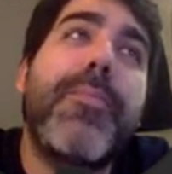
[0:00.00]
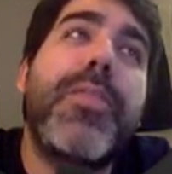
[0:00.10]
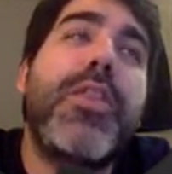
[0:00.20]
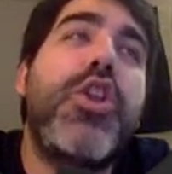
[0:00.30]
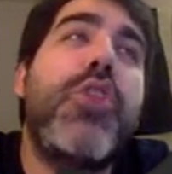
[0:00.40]

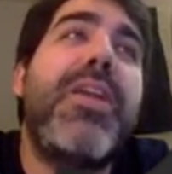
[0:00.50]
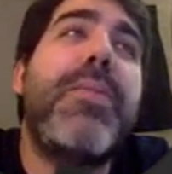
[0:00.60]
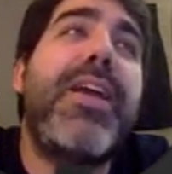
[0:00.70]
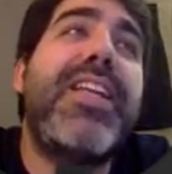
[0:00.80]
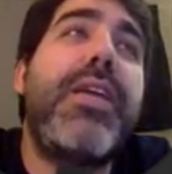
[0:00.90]
Normally,
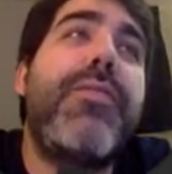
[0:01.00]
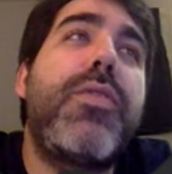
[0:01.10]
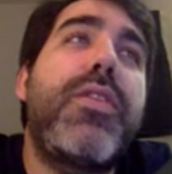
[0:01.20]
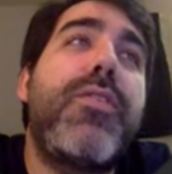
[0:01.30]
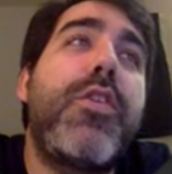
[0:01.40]
by
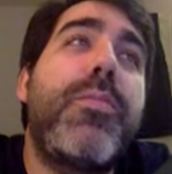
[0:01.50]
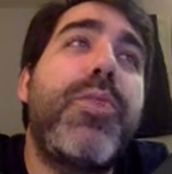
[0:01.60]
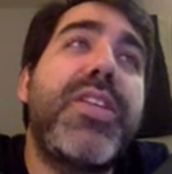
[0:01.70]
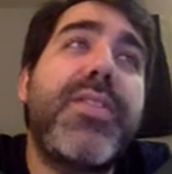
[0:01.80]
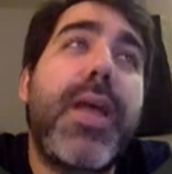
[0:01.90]
default, if you don't
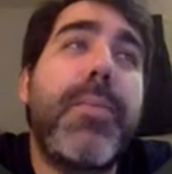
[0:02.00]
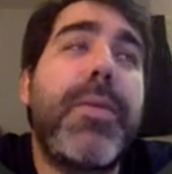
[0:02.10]
put a step,